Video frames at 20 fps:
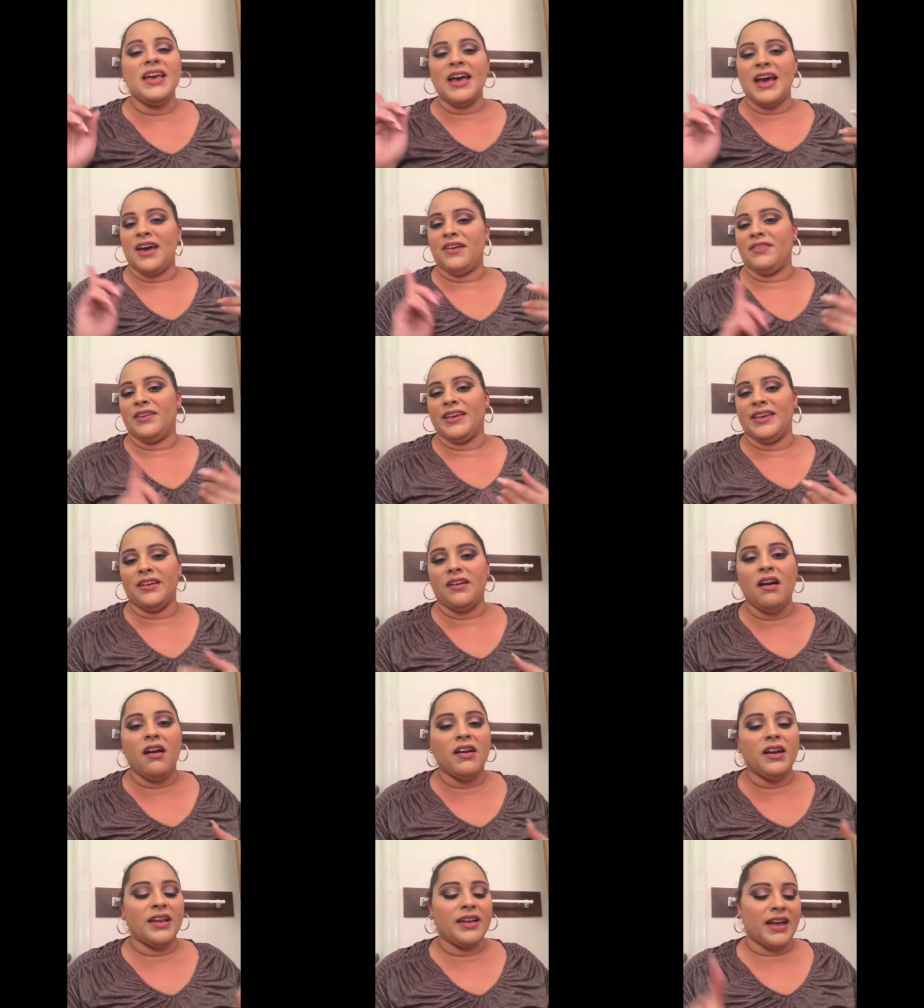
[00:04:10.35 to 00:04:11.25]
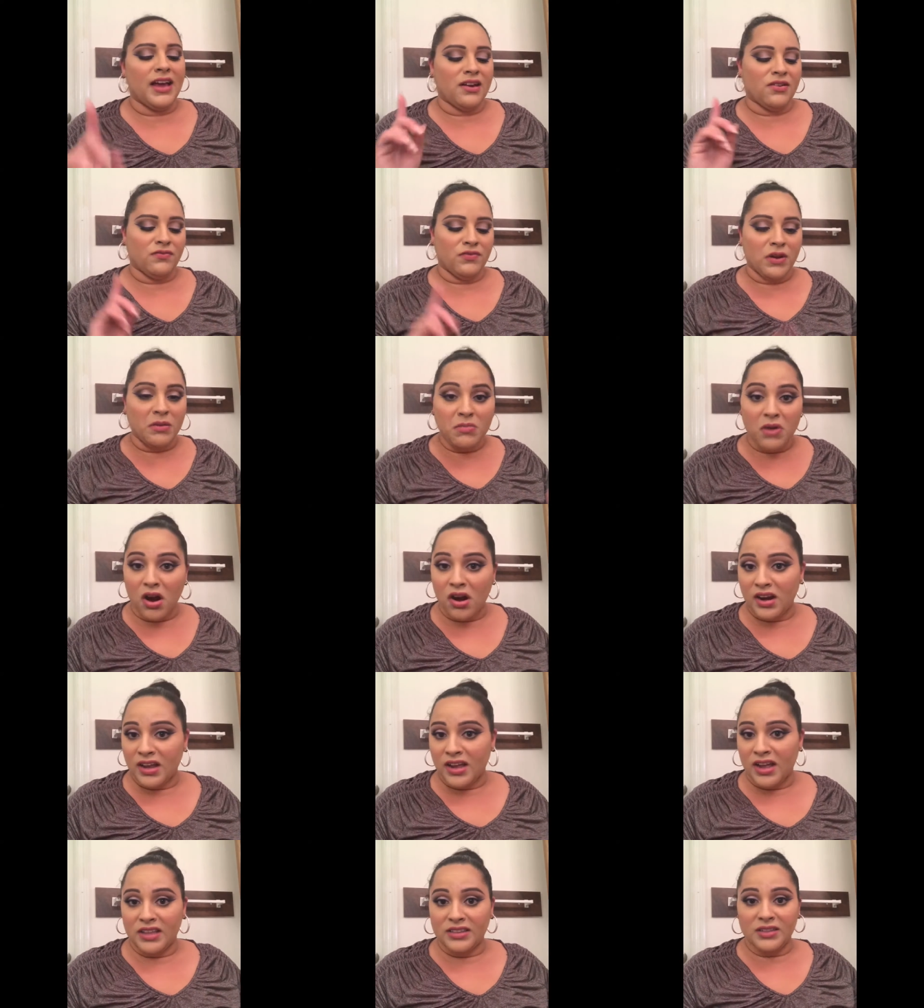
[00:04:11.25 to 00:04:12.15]
I don't eat garlic. I don't rub
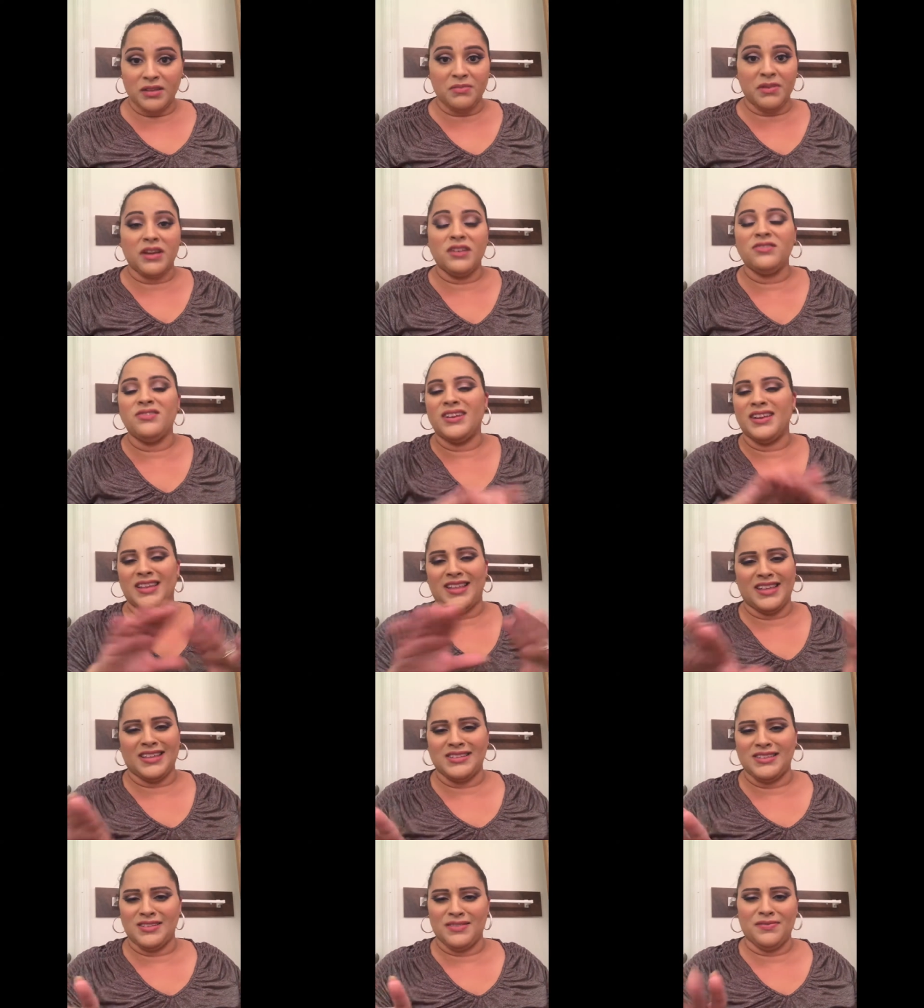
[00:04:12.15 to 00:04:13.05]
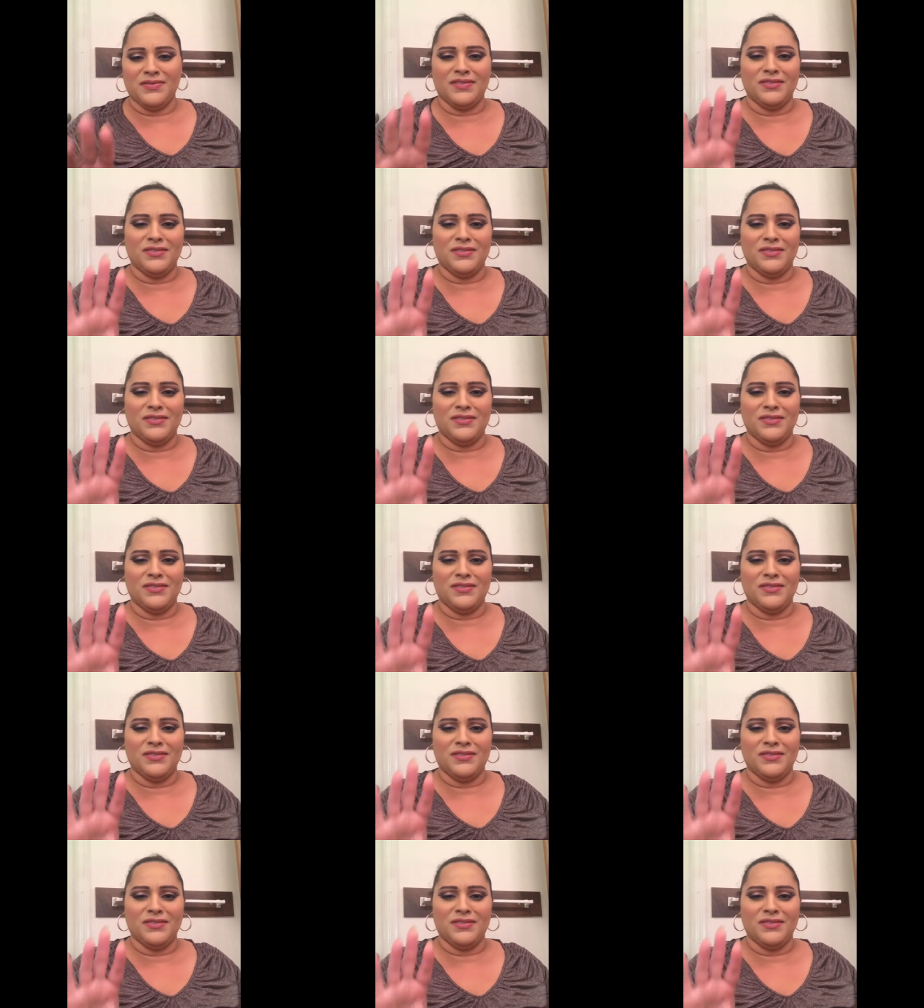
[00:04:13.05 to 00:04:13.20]
garlic on them. I don't do any of that stuff.